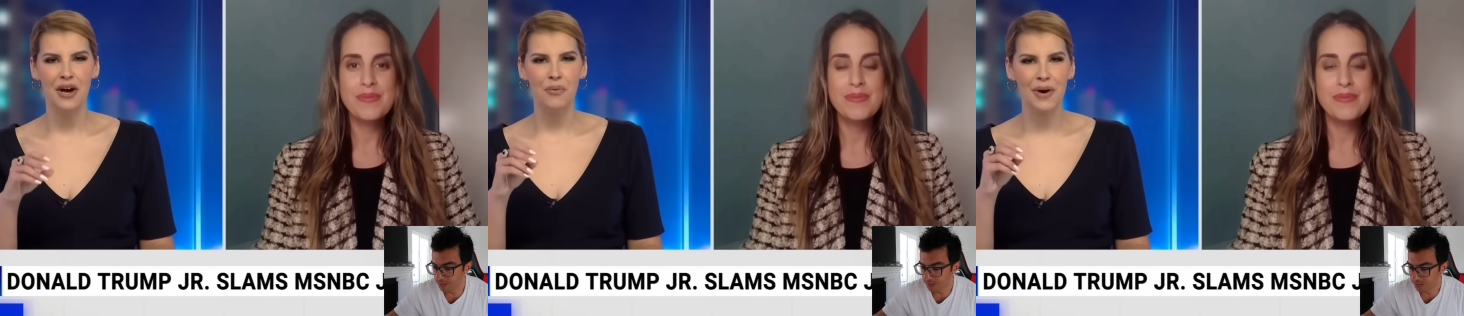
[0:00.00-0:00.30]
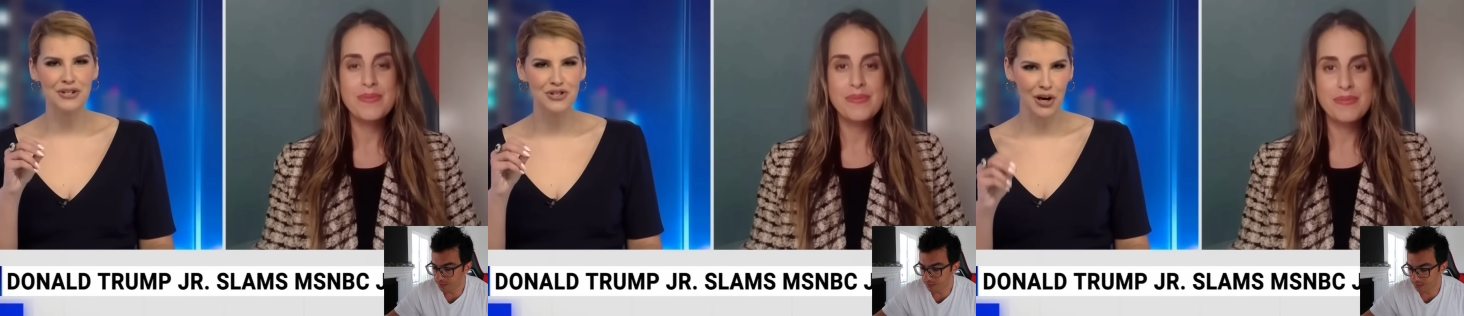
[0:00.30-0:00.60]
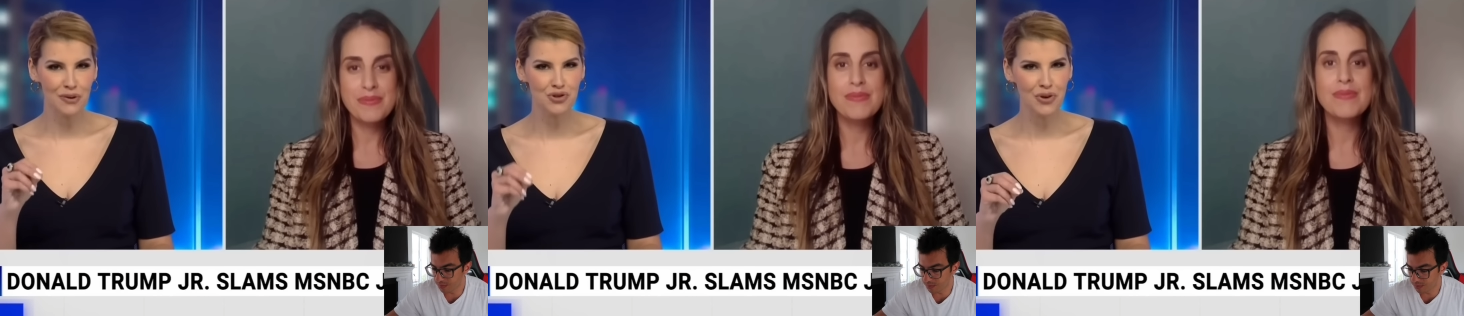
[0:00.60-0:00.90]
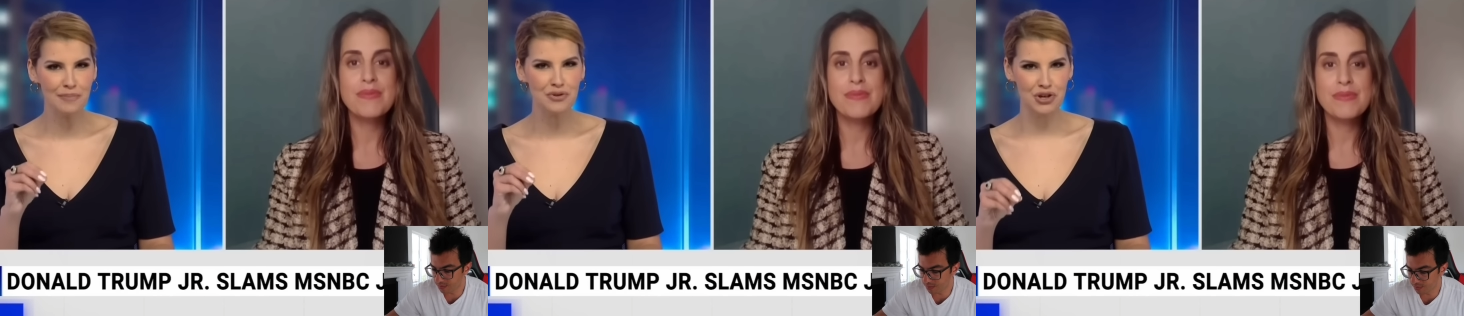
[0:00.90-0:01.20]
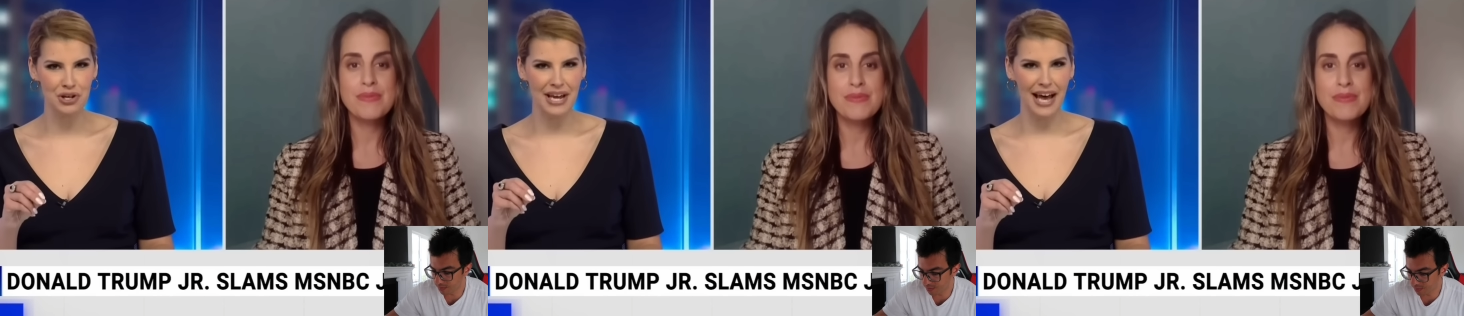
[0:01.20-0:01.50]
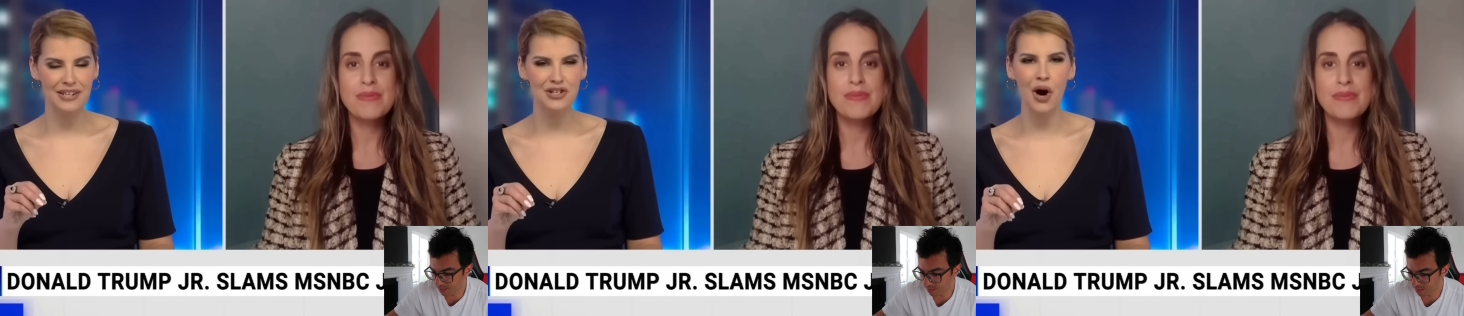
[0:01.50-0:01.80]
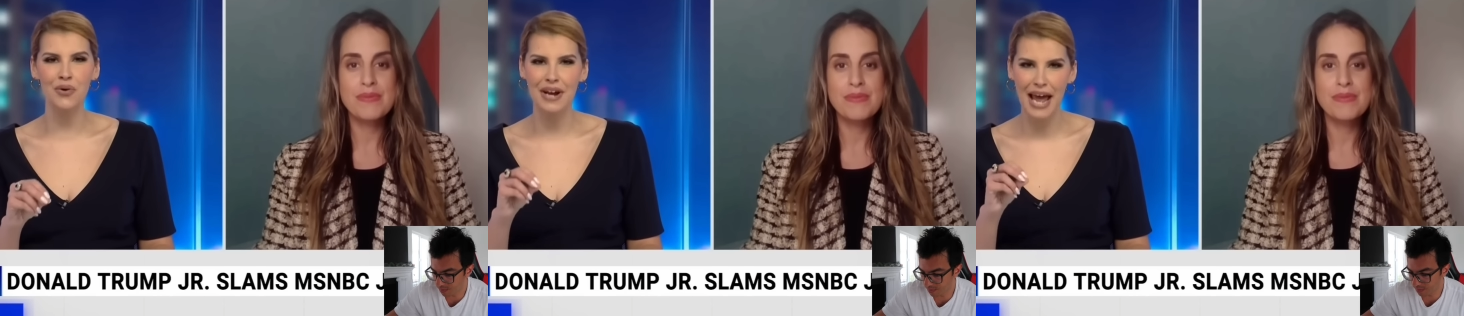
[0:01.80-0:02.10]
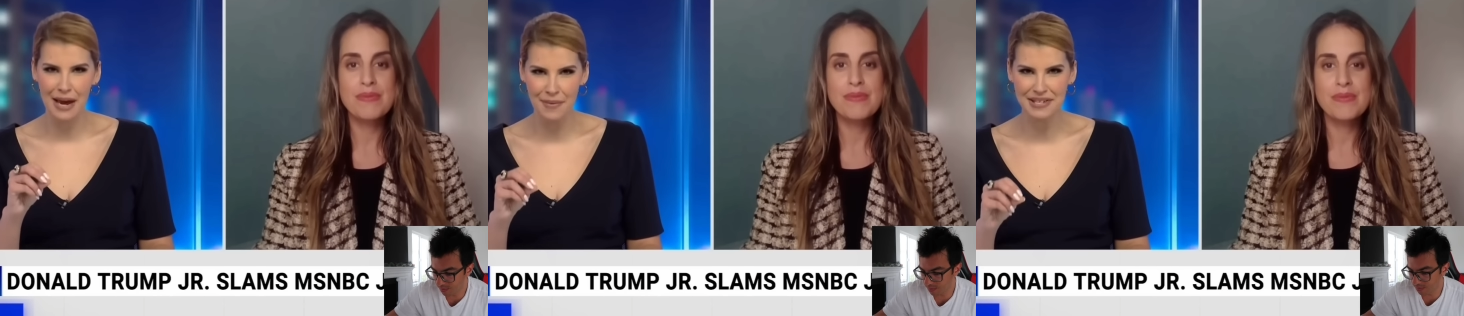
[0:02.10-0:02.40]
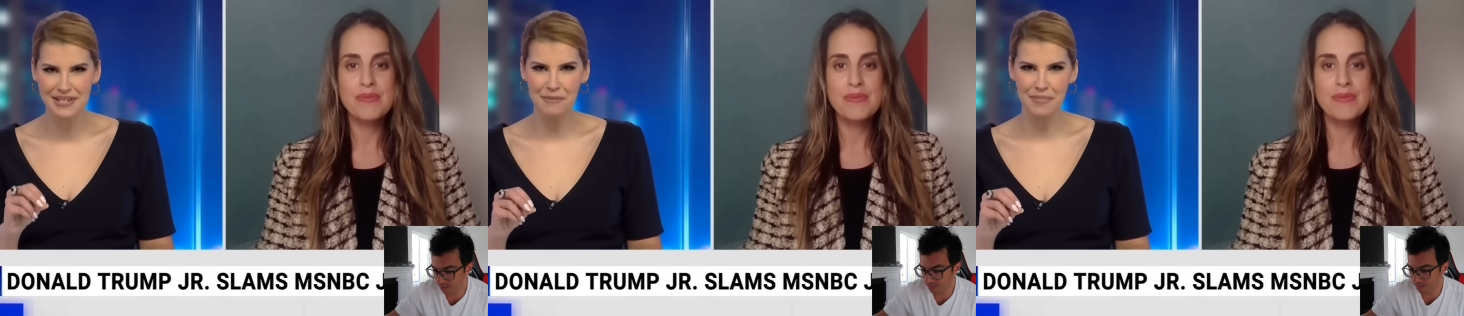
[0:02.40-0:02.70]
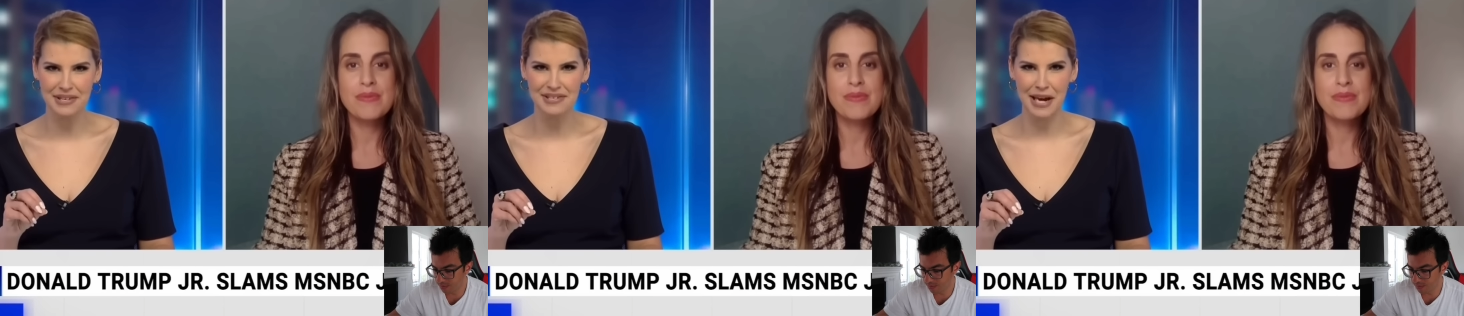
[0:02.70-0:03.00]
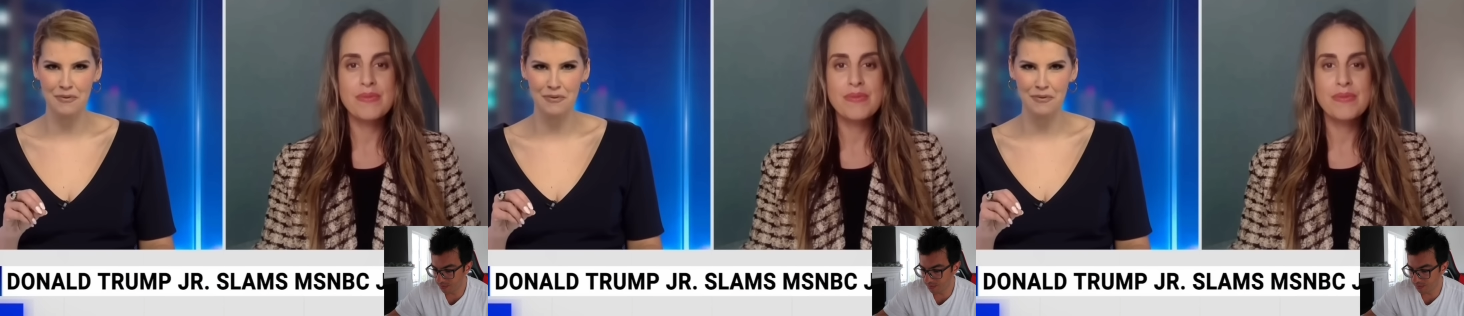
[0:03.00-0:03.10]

Speaker 1: when Donald Trump Jr. told an MSNBC